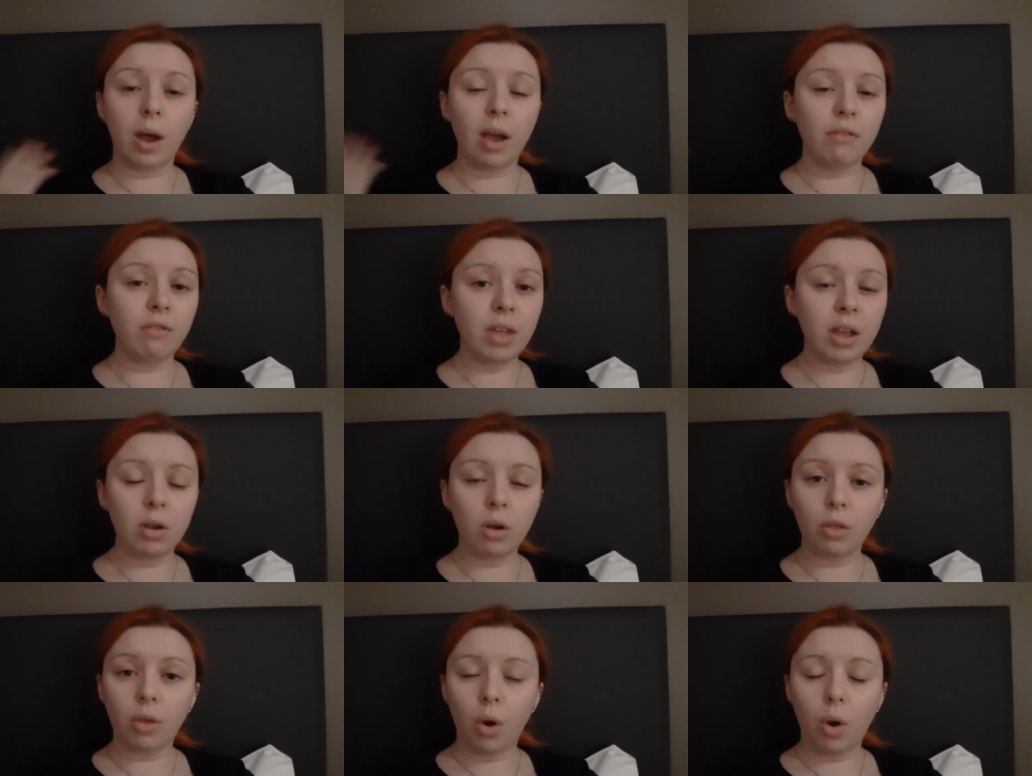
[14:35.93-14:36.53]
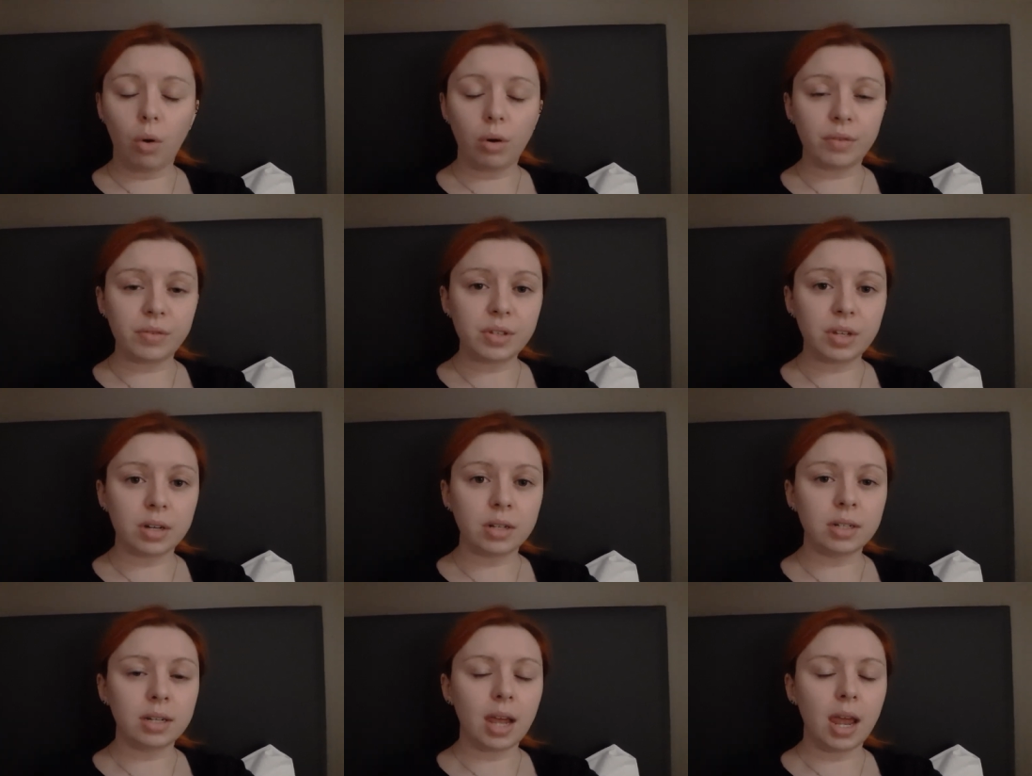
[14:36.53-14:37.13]
I've then got the whole of
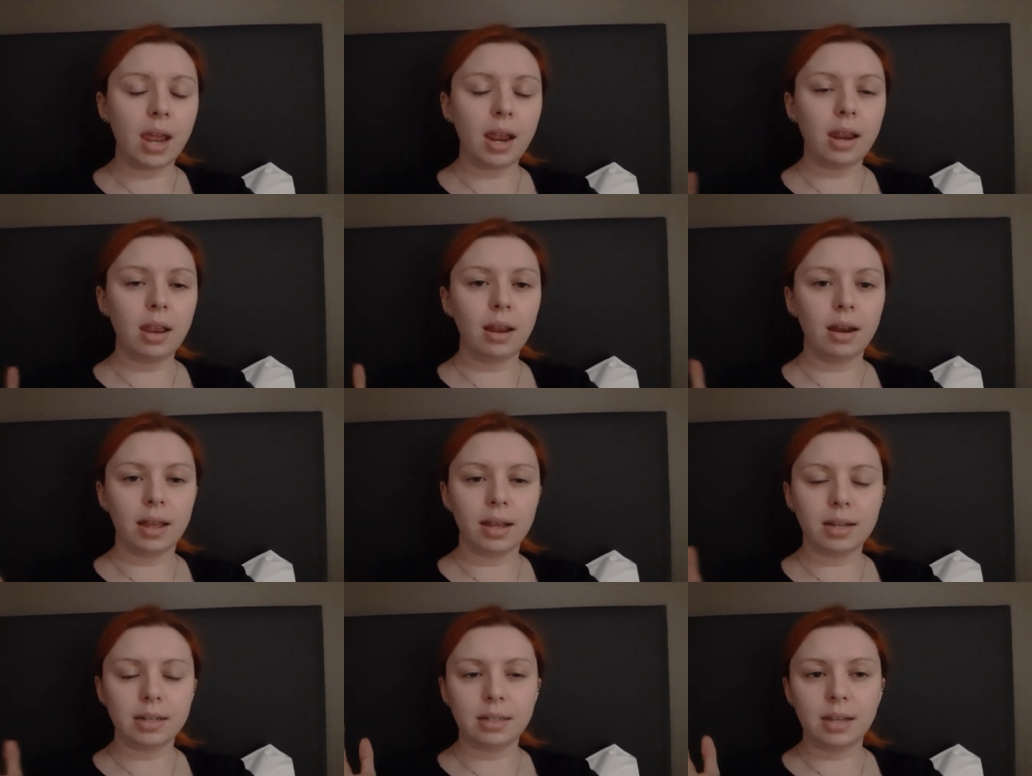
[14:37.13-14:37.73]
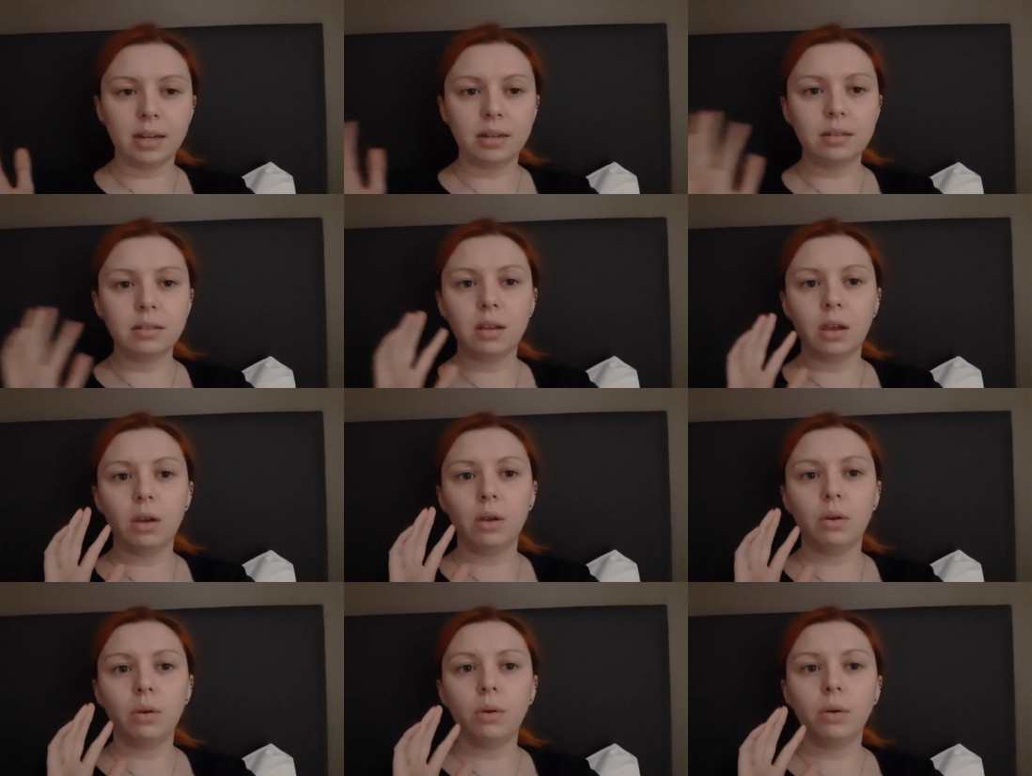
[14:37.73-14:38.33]
Sunday, like I said, so
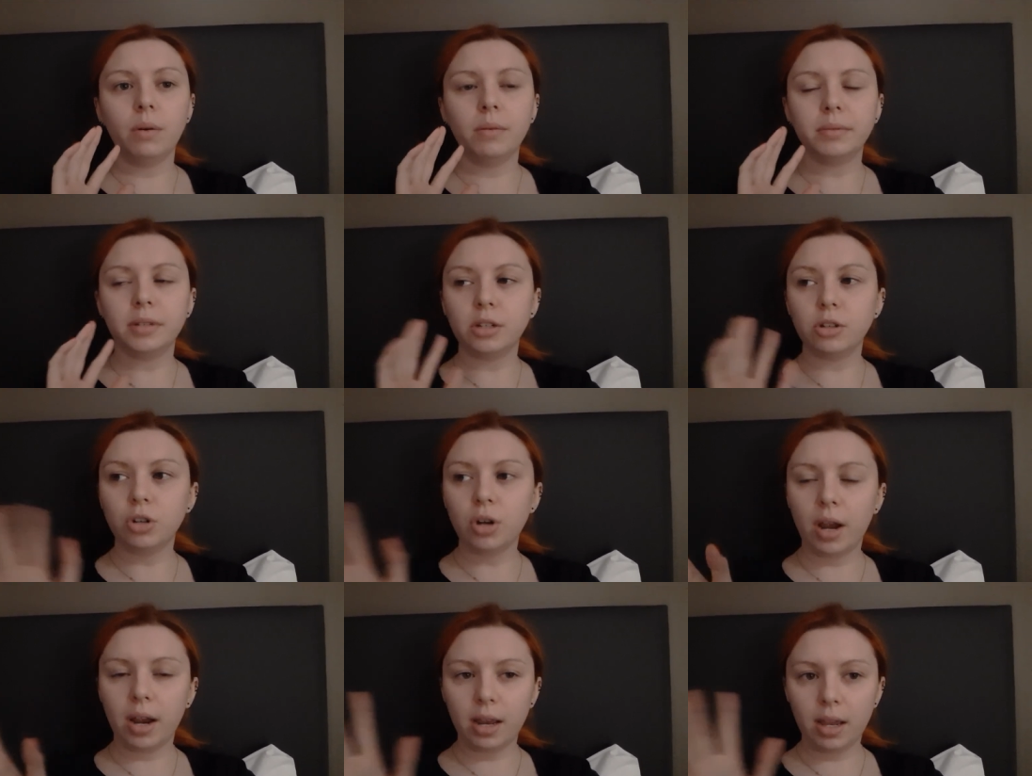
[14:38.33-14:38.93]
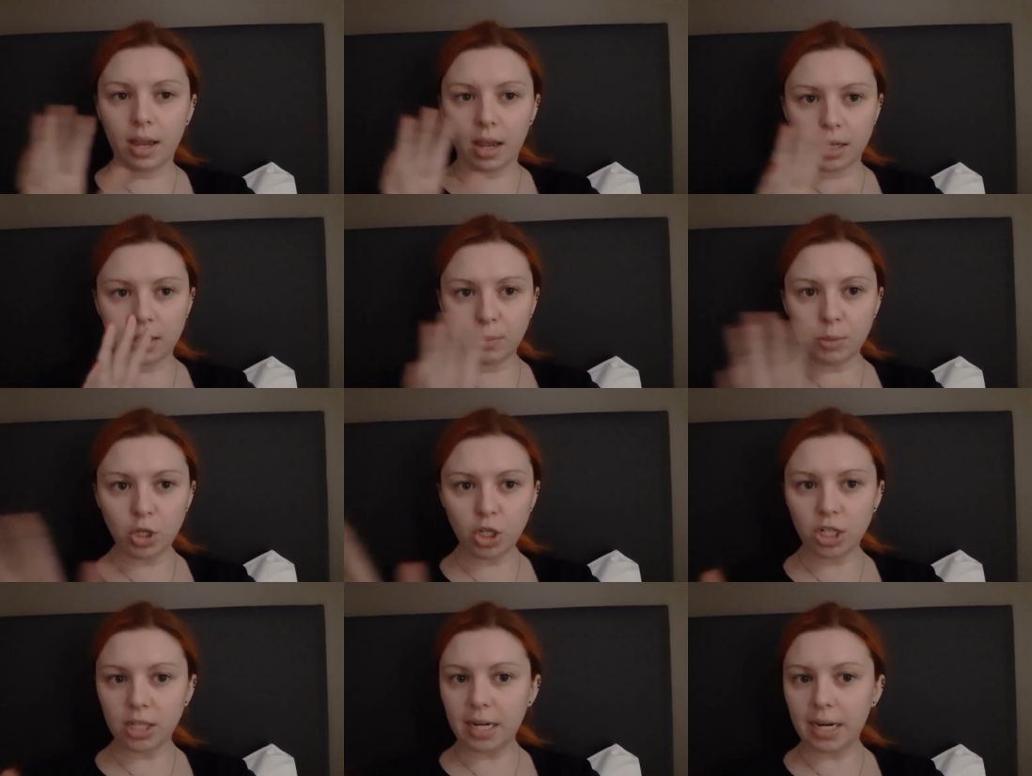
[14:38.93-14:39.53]
I'm going to try and get as
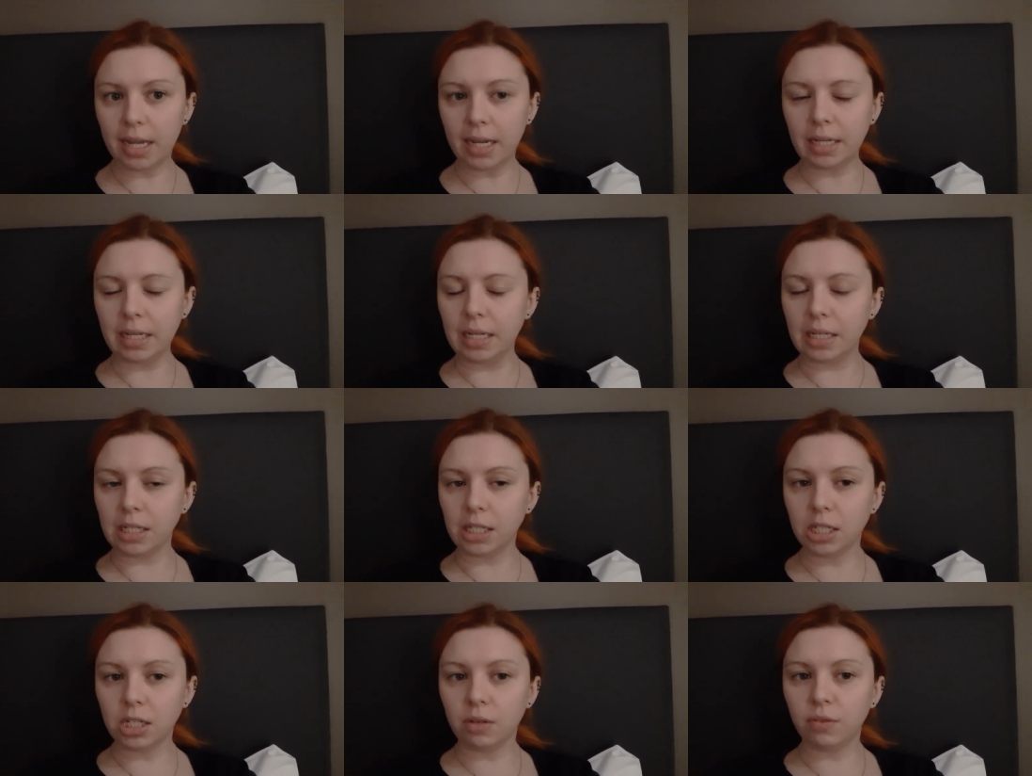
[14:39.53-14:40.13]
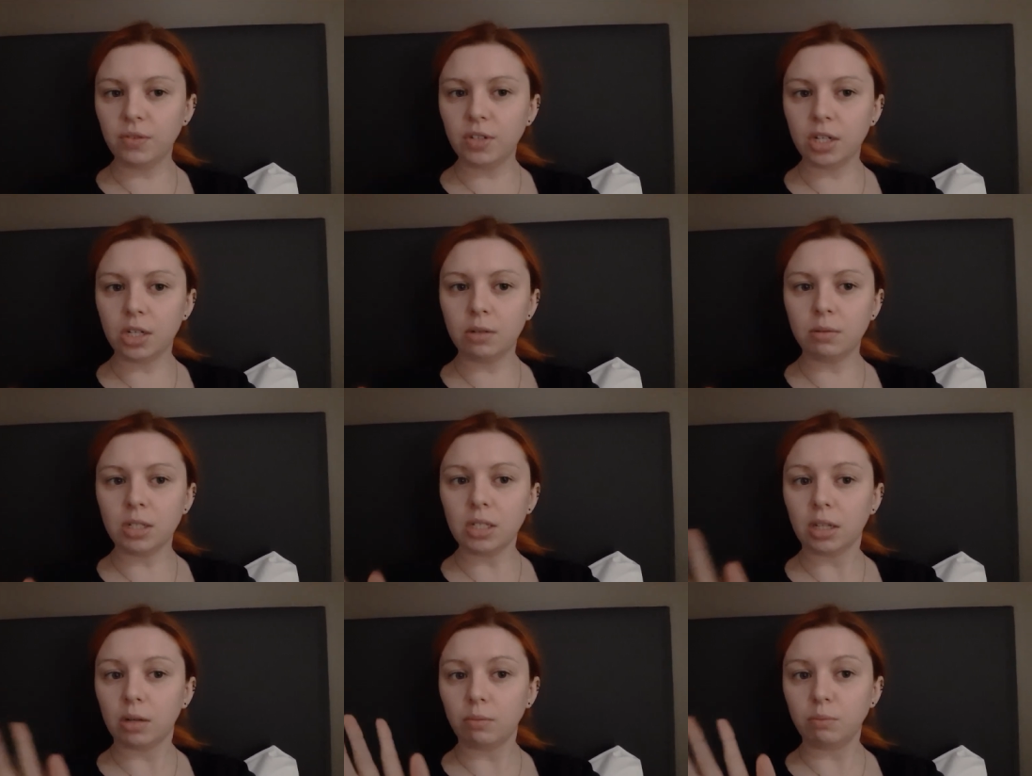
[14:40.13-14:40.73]
much of the Lion King stuff done,
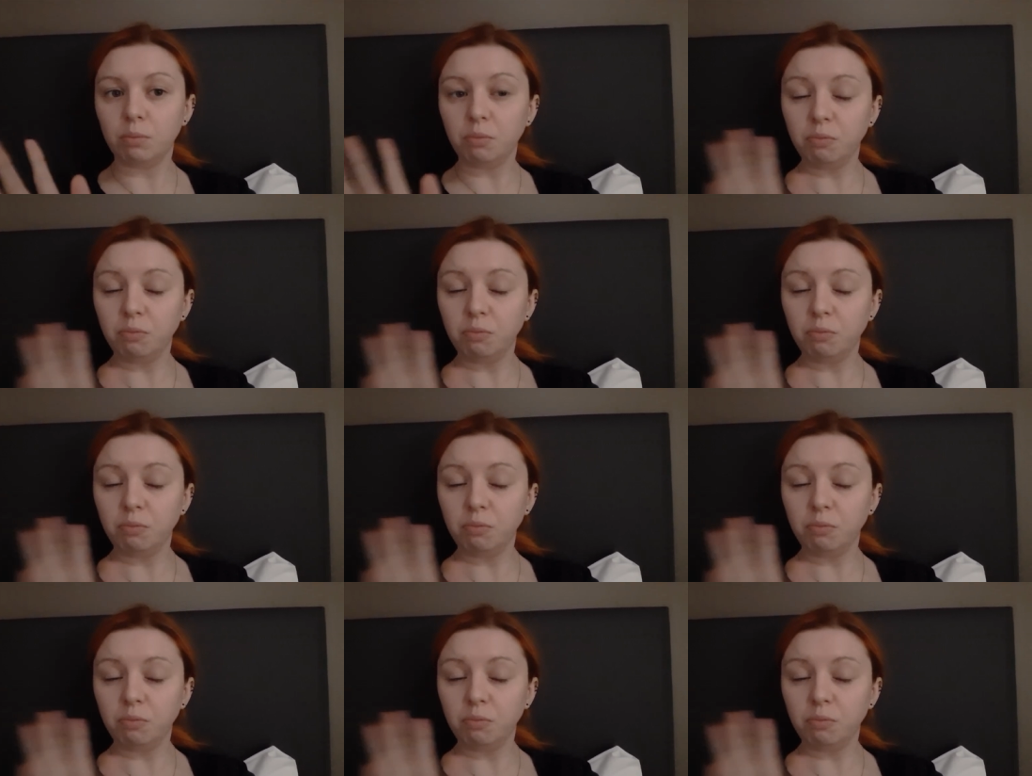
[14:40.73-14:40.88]
because I